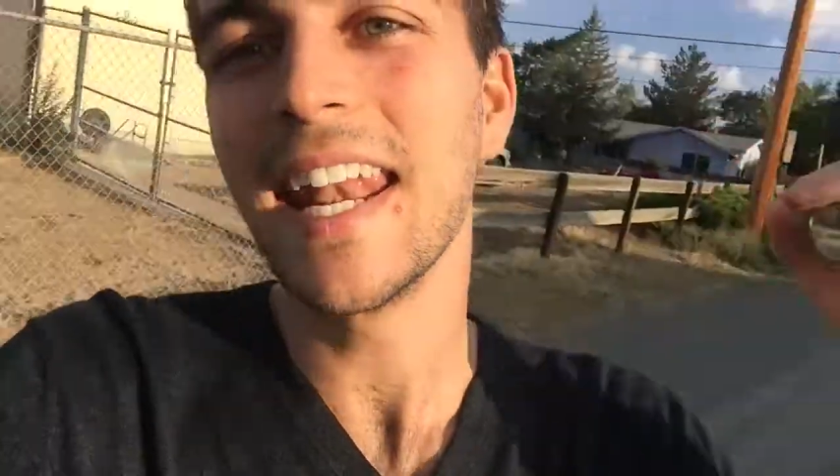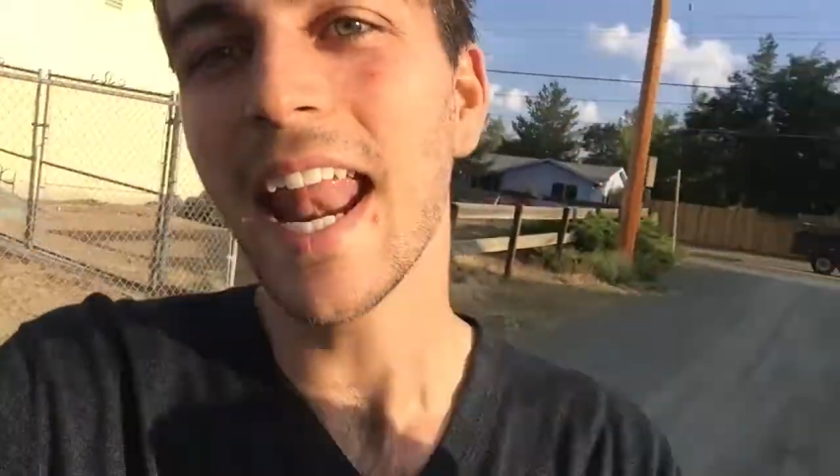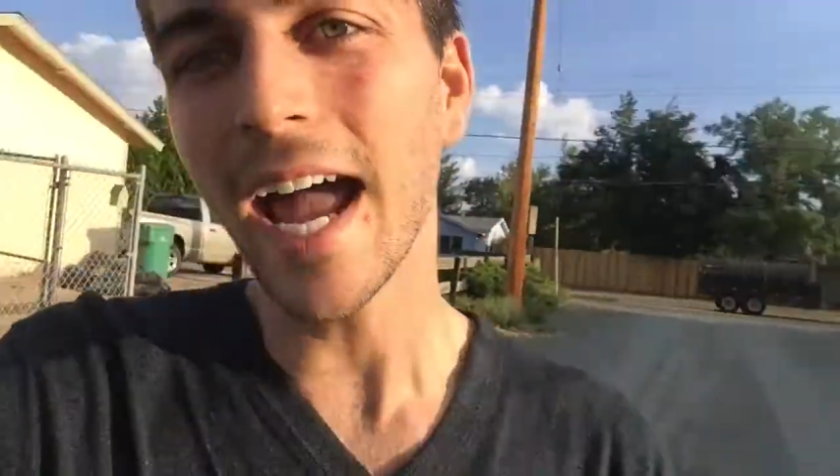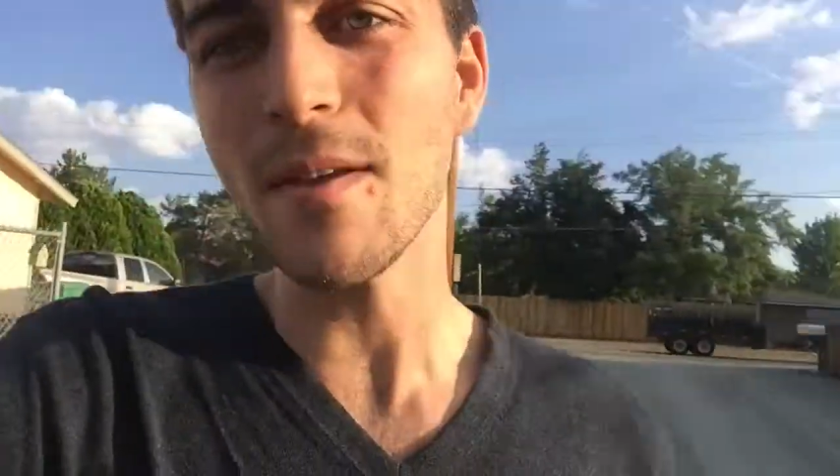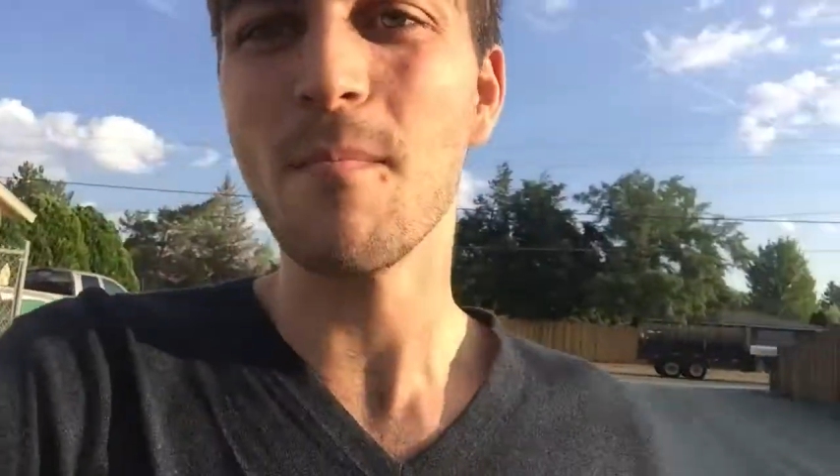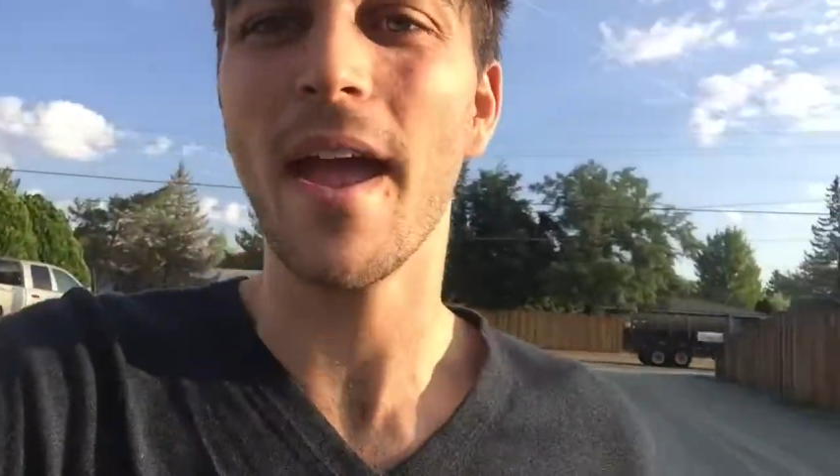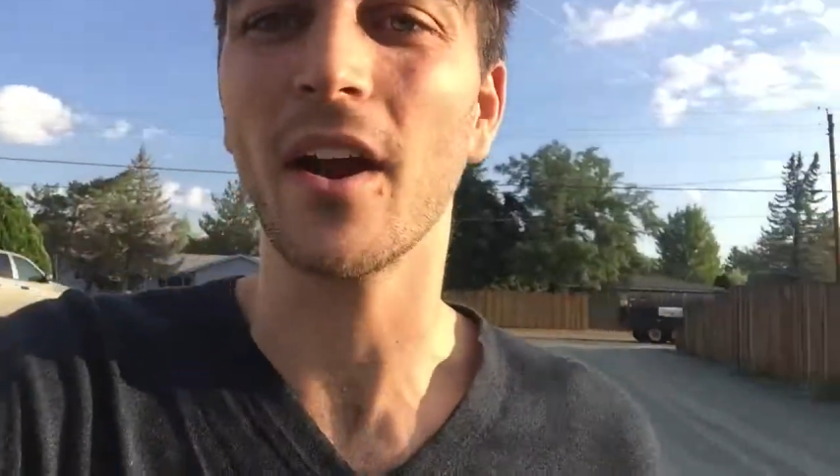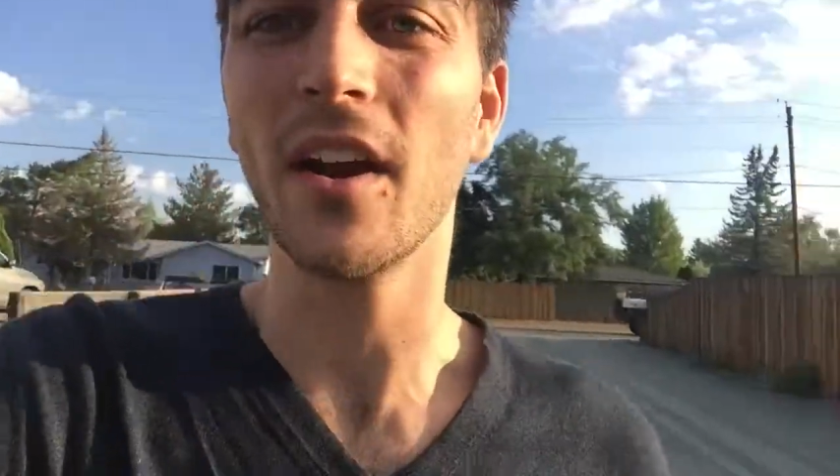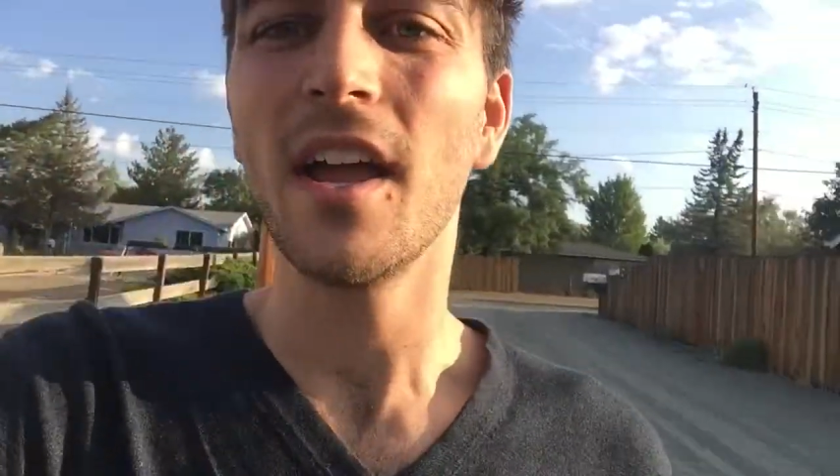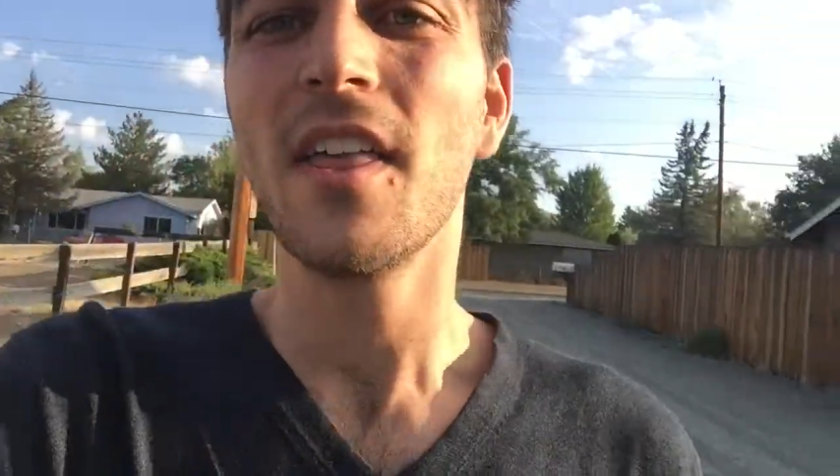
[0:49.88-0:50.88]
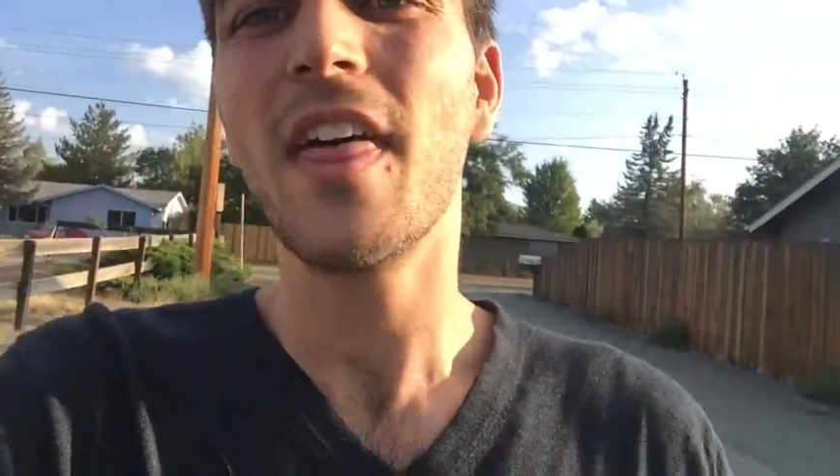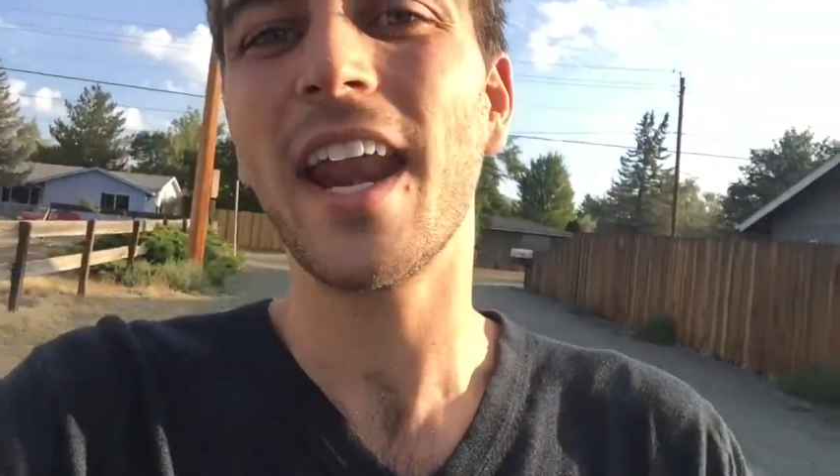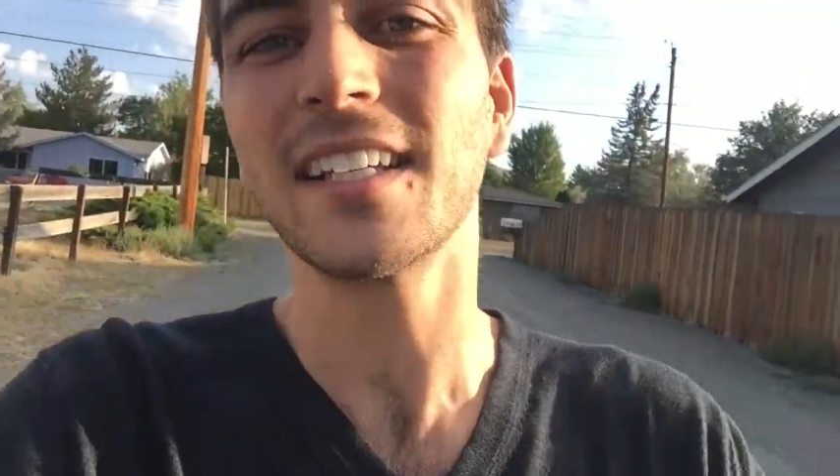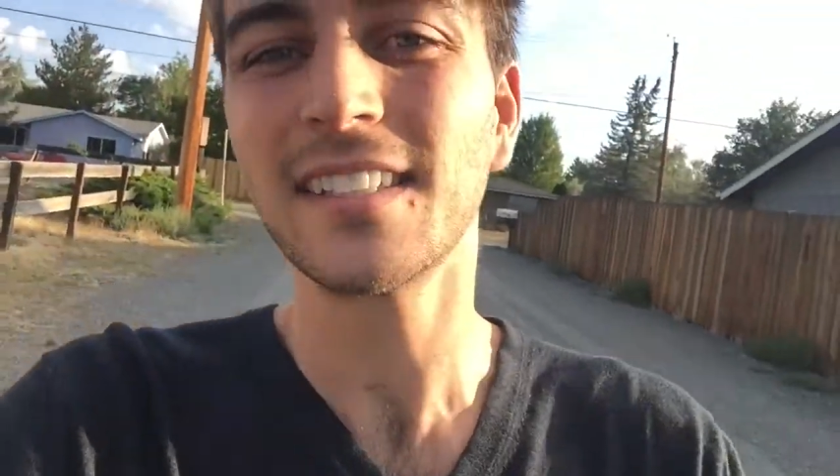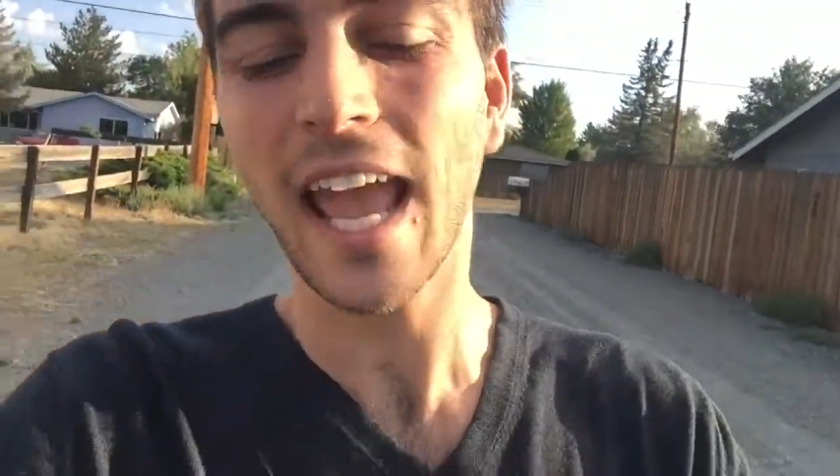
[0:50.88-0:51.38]
nightmare
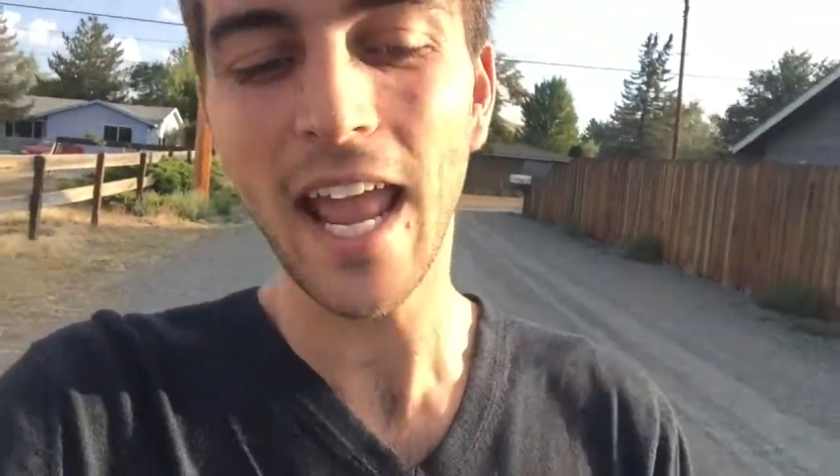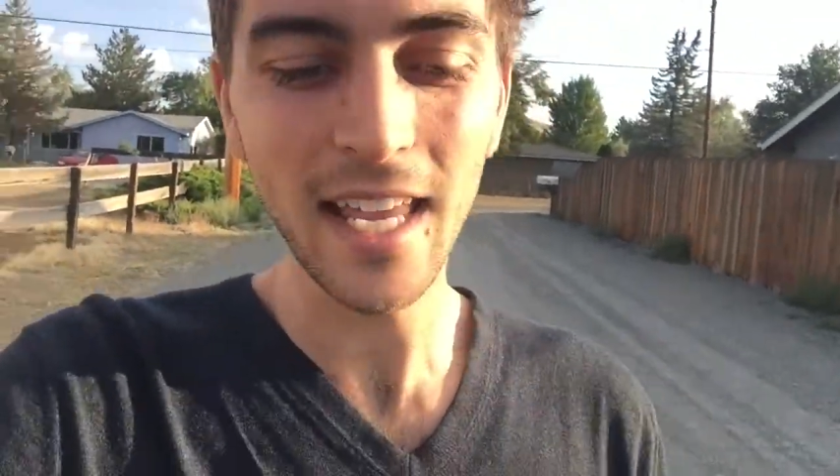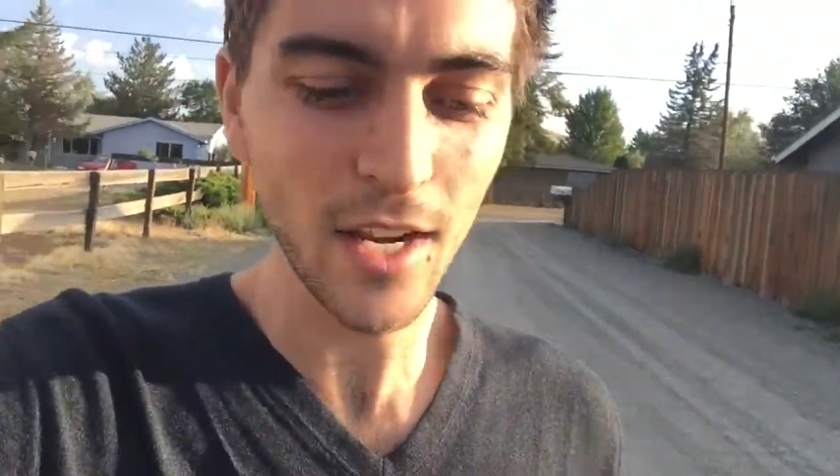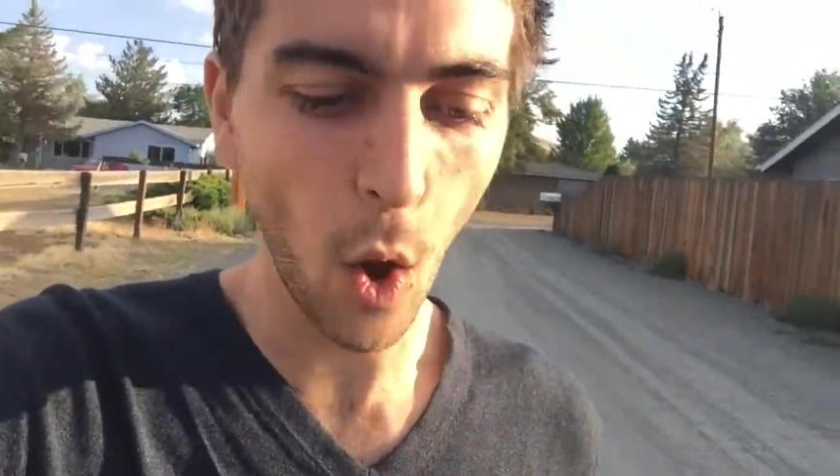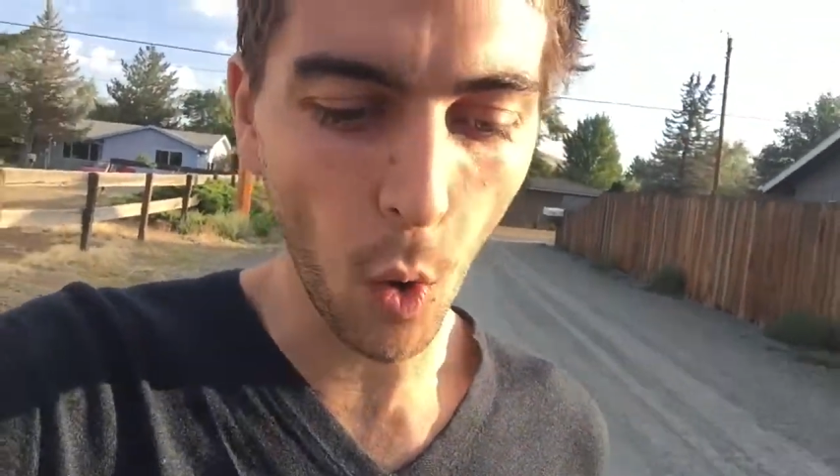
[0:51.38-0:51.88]
that has taken